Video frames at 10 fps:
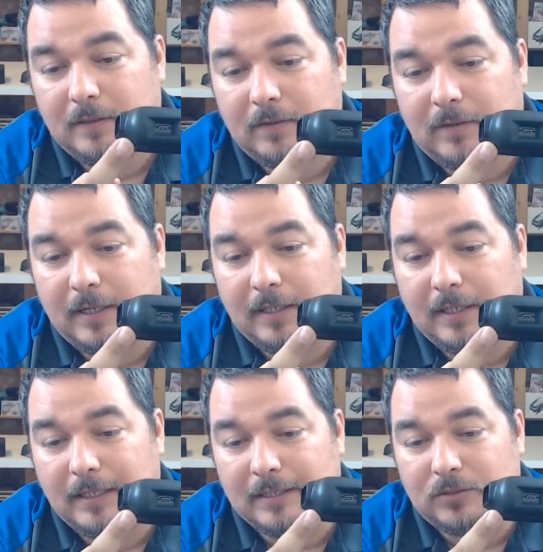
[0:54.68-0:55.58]
right?
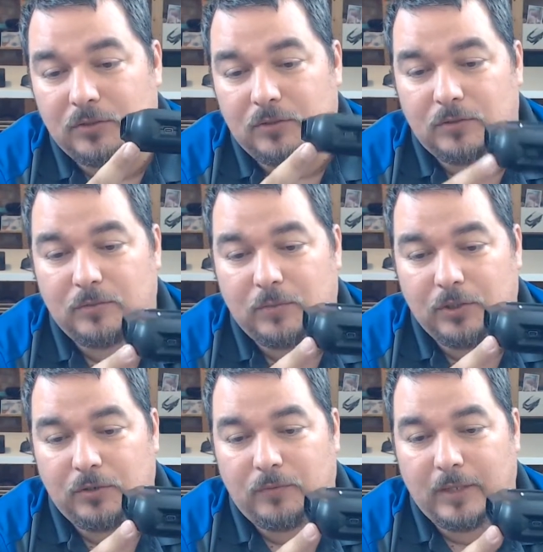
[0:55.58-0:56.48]
And that's so when
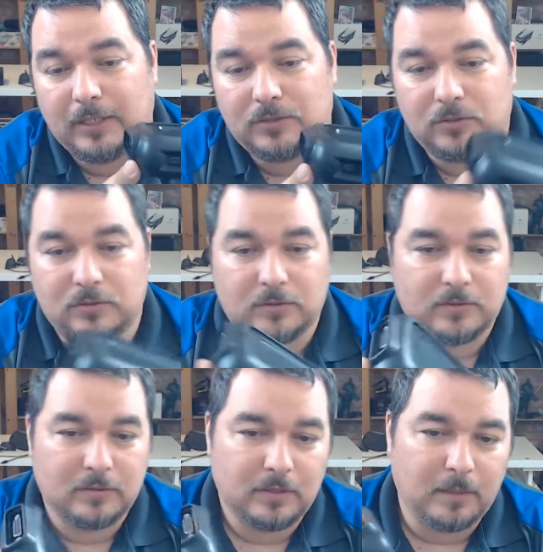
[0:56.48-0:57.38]
you're ready to
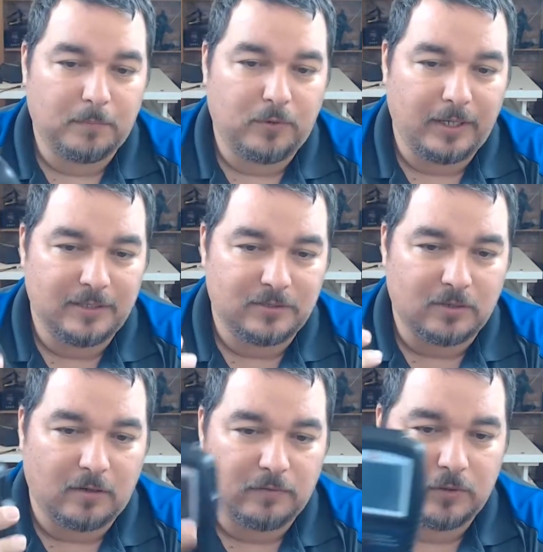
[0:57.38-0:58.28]
upgrade the
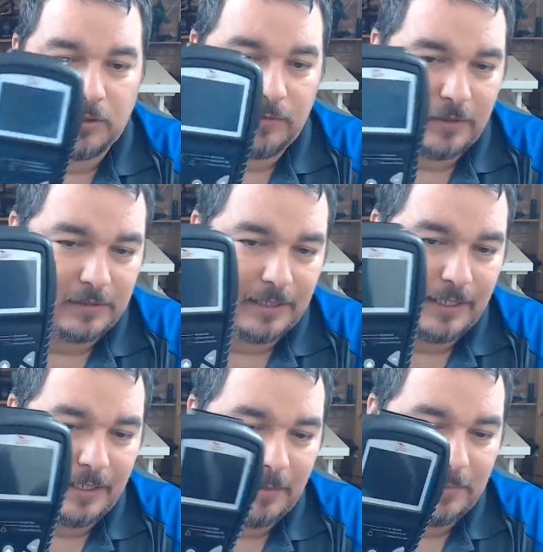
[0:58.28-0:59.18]
software or there's
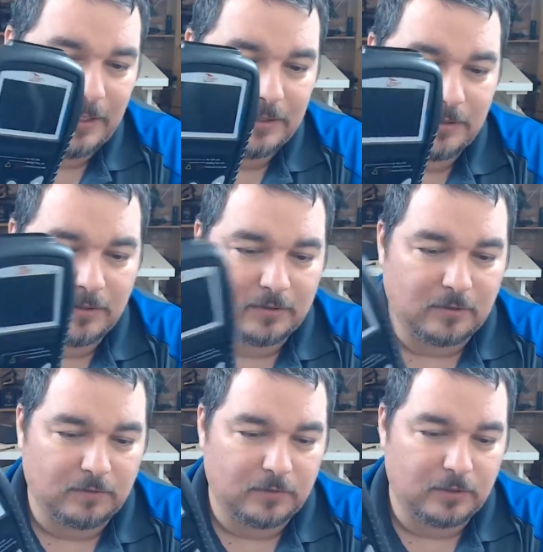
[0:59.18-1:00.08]
any updates on the
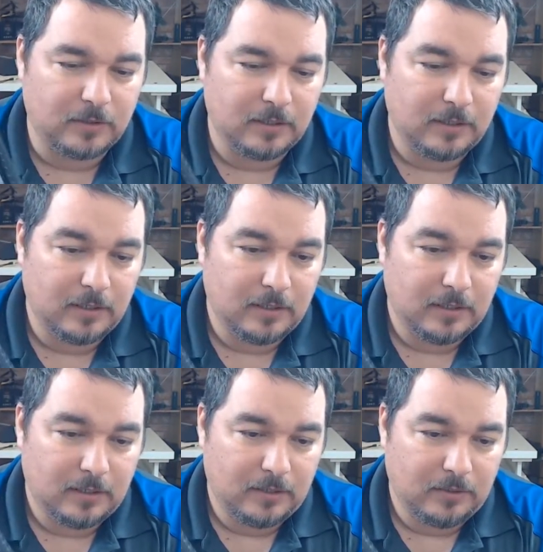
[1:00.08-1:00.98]
software,
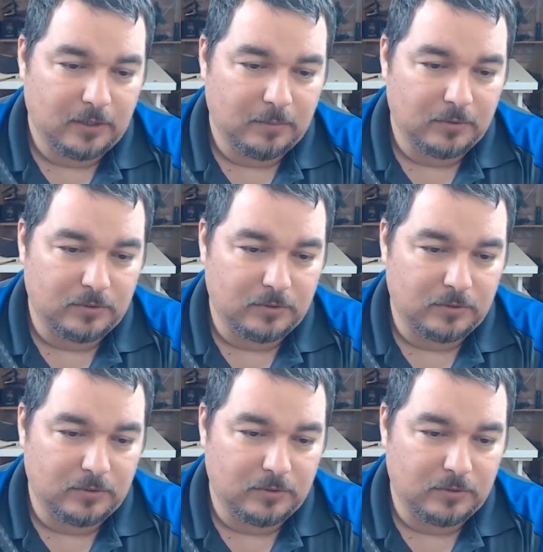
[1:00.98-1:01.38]
you're able to